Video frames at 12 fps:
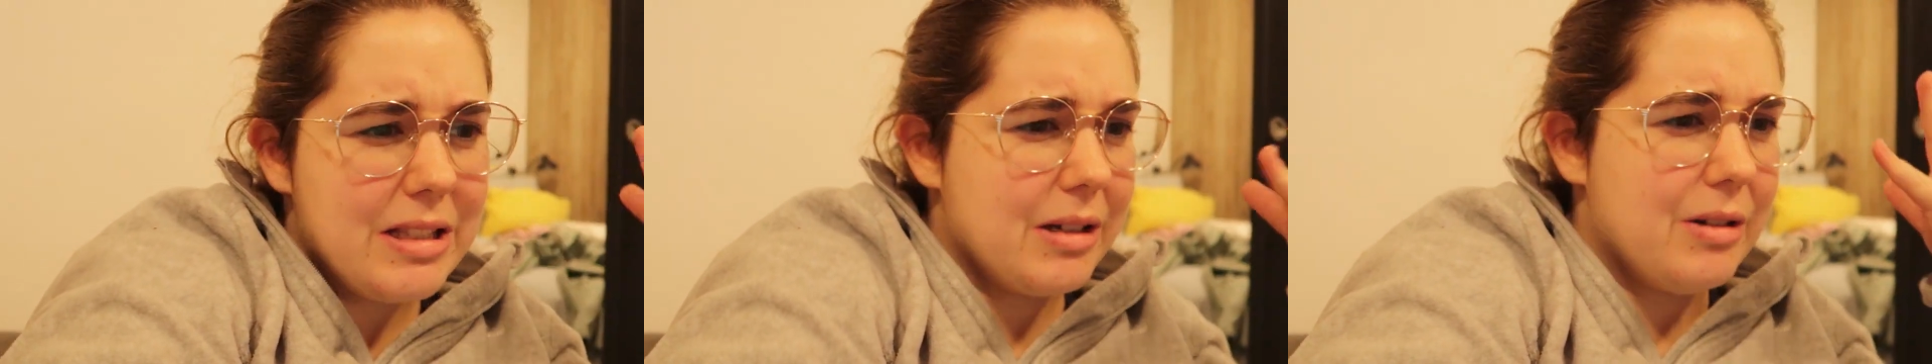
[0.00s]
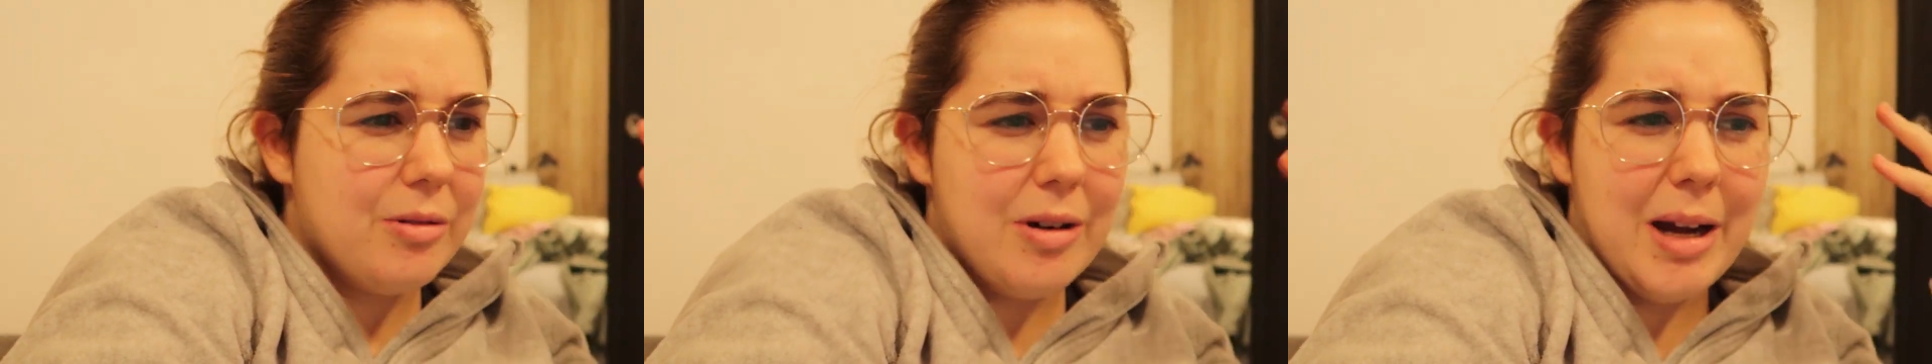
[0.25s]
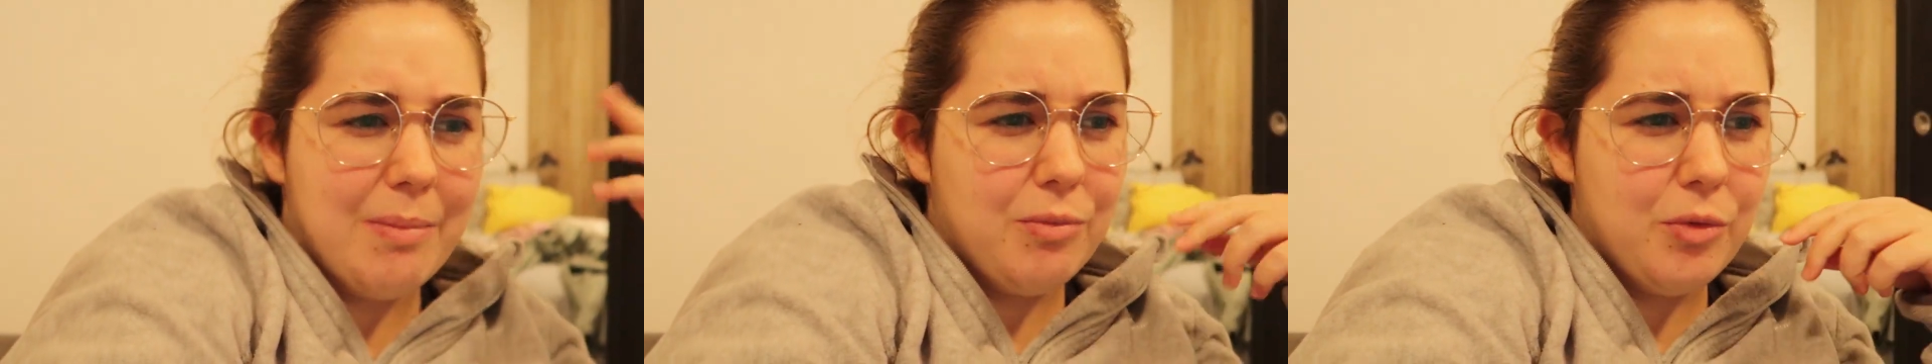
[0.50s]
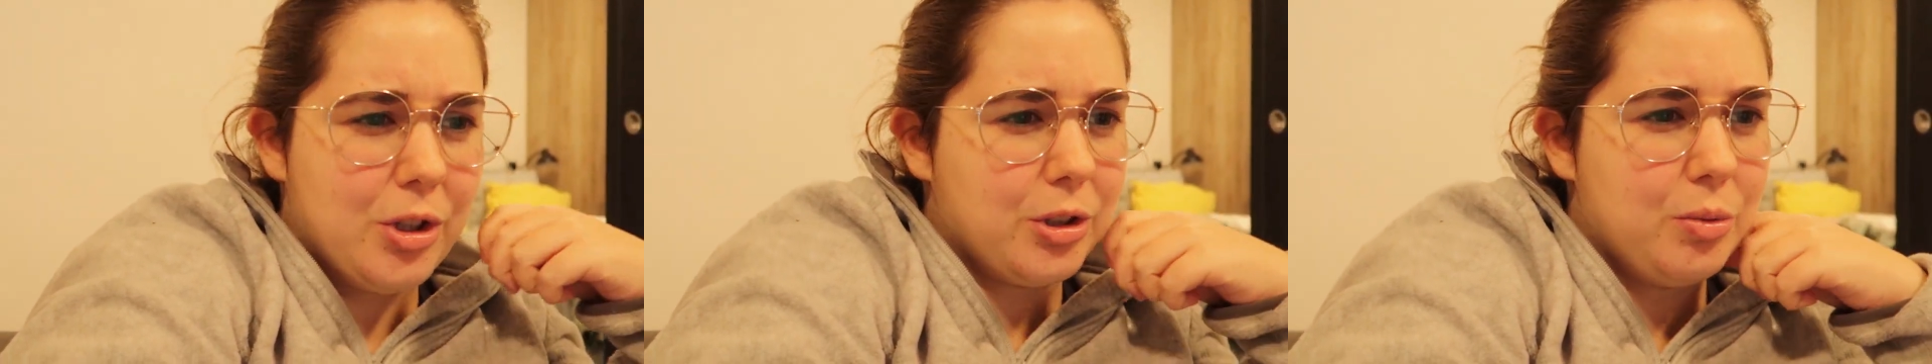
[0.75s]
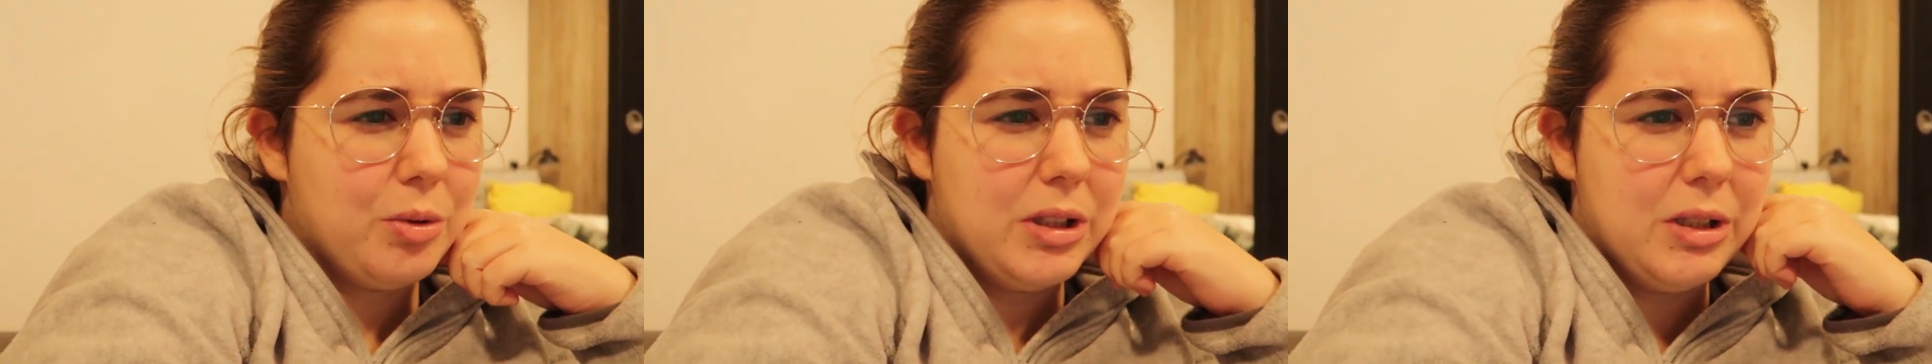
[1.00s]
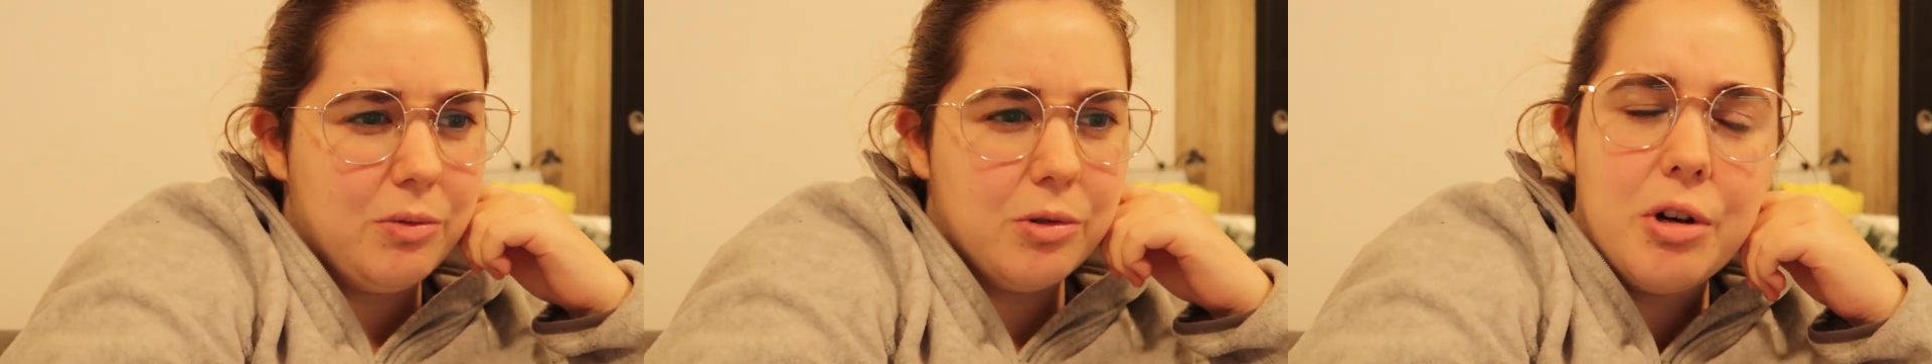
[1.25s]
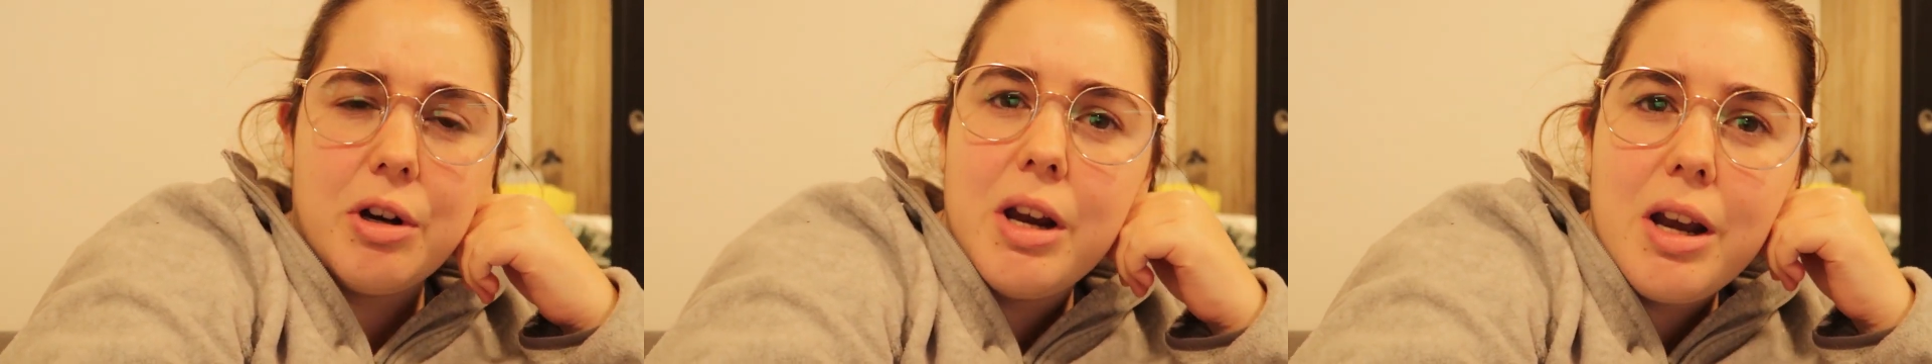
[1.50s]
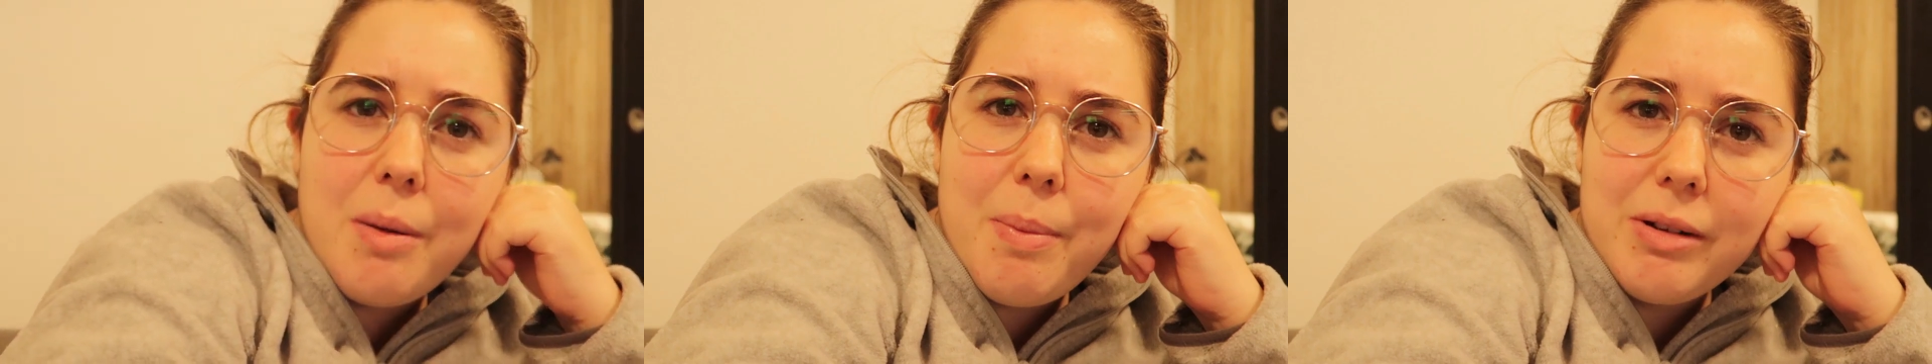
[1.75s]
so I'm not really
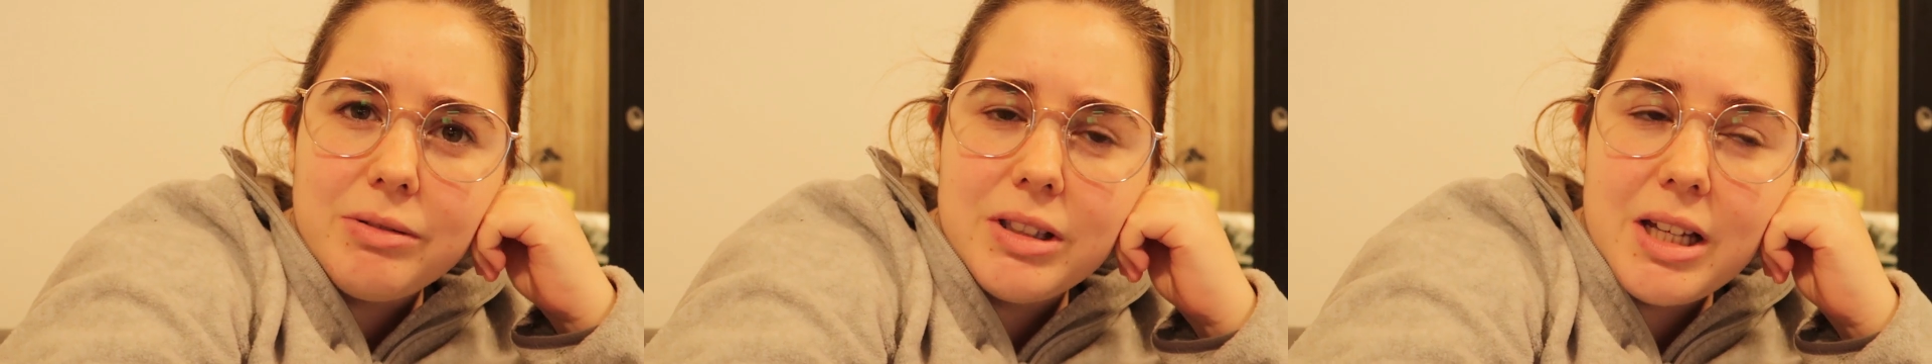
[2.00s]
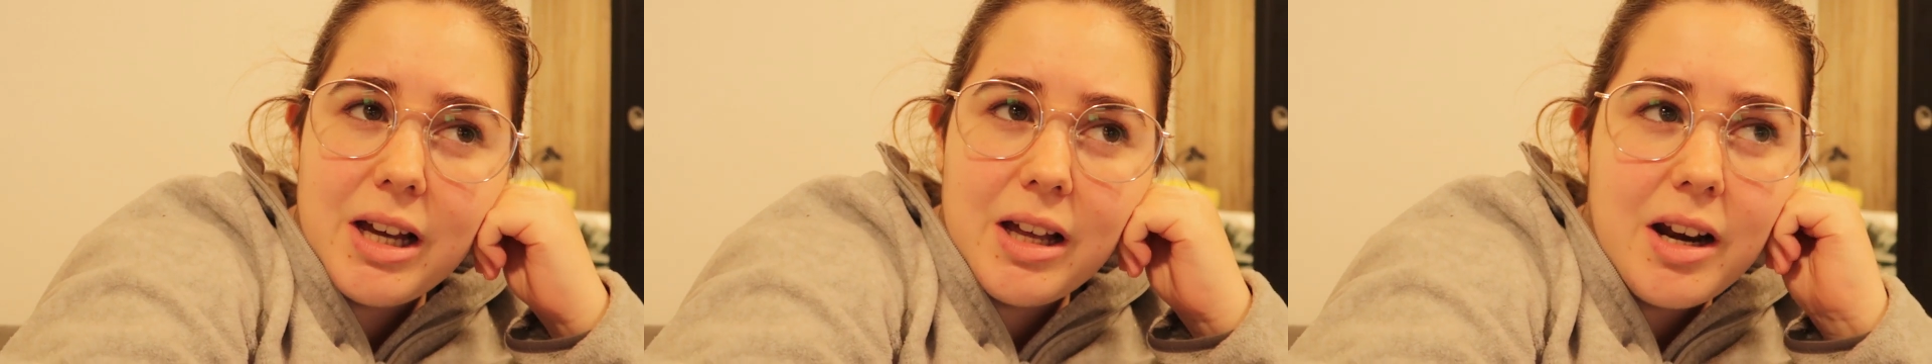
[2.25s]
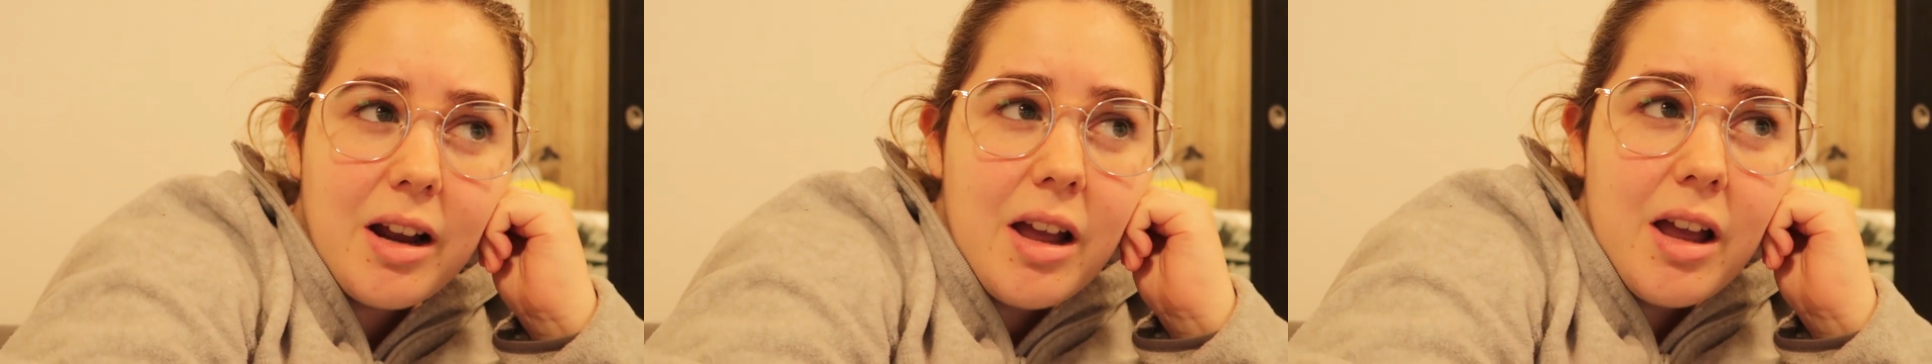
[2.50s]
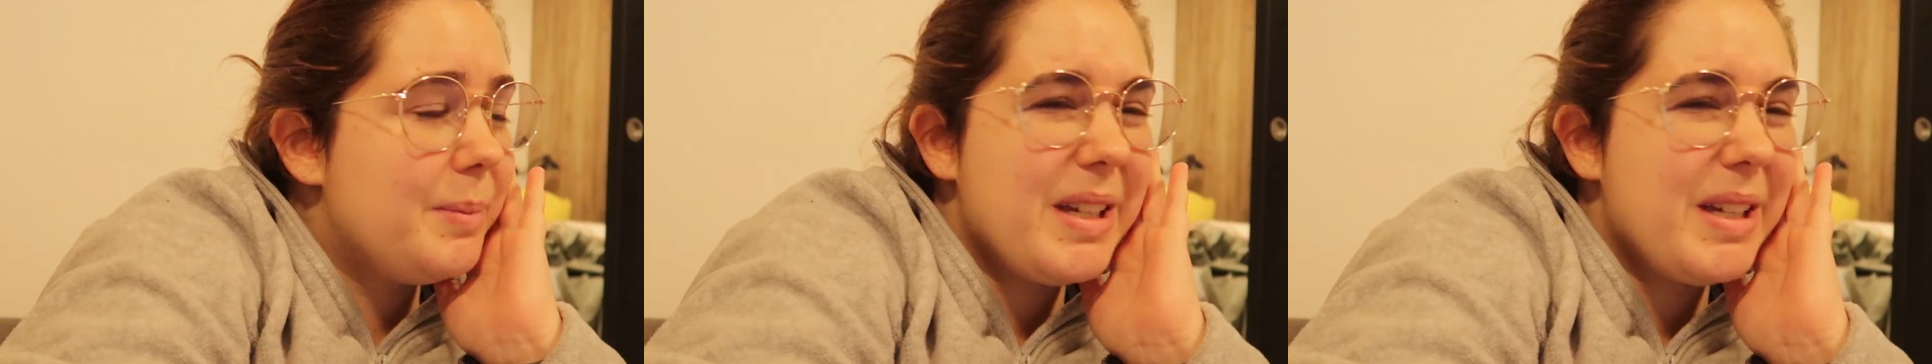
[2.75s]
worried about that,